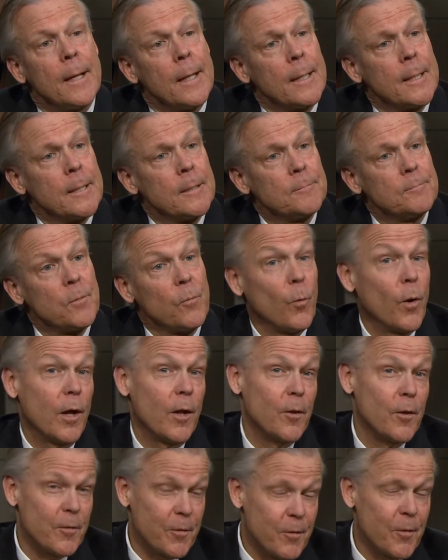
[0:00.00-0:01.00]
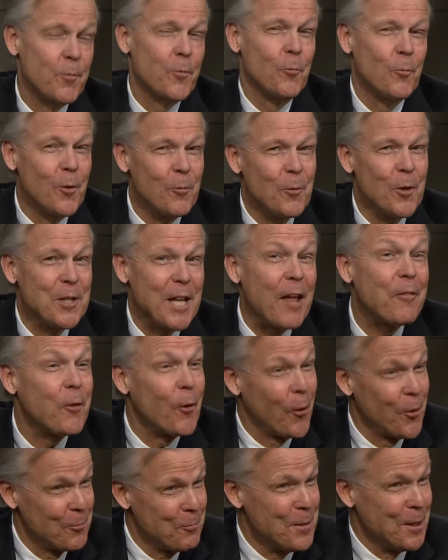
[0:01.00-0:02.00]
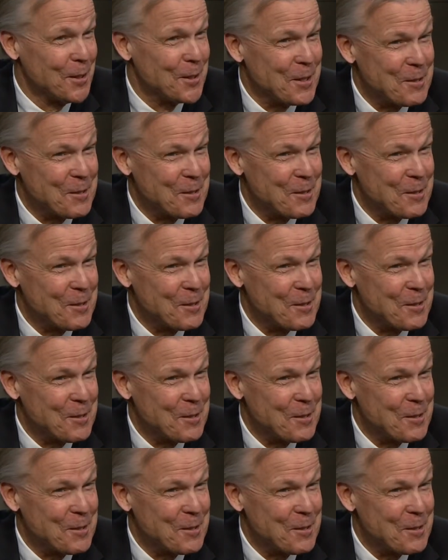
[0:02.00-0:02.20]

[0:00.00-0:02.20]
Um, well, well, not the whole building.